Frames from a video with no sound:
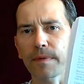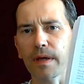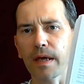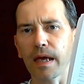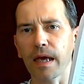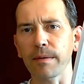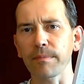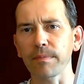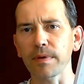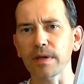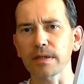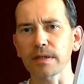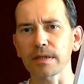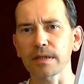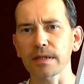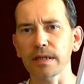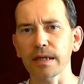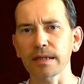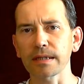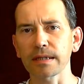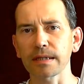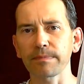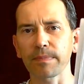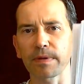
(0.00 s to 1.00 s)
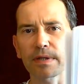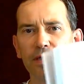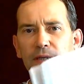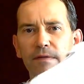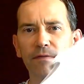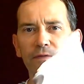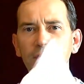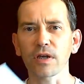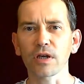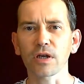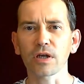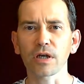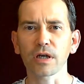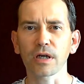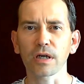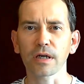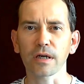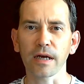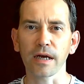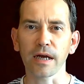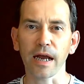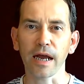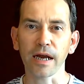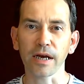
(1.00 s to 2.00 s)
emits a specific
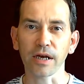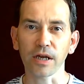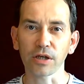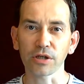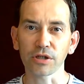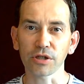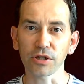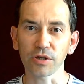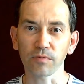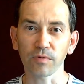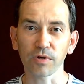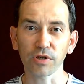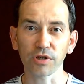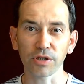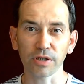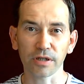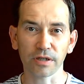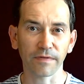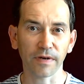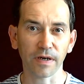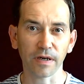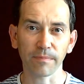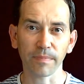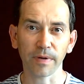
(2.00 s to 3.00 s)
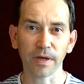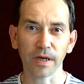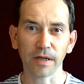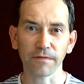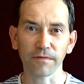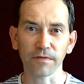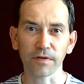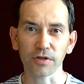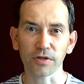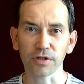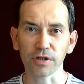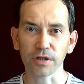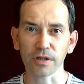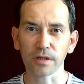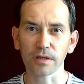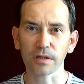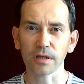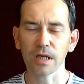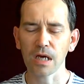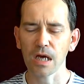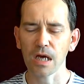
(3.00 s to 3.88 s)
energy, which is very beneficial,